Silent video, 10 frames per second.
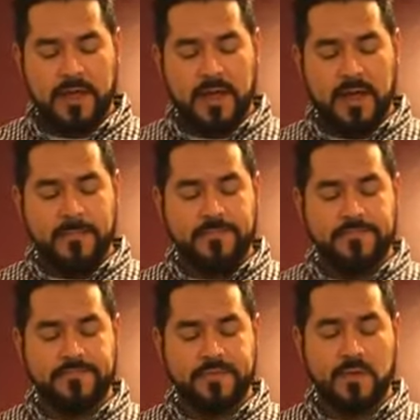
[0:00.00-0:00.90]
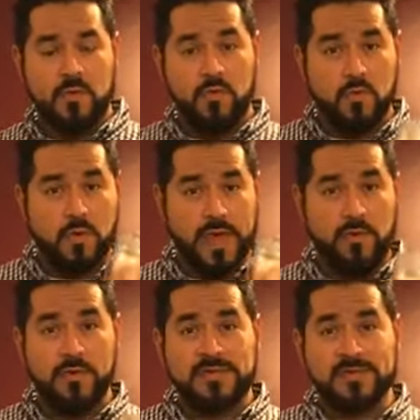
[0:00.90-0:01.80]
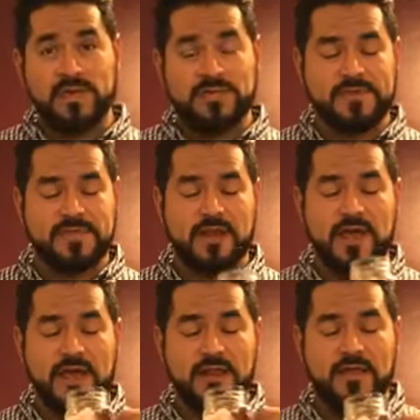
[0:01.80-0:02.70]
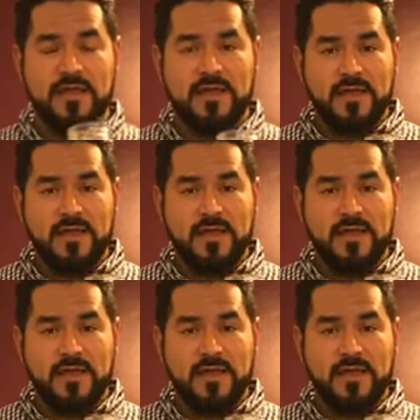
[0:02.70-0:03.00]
Again, we'll put these recipes online.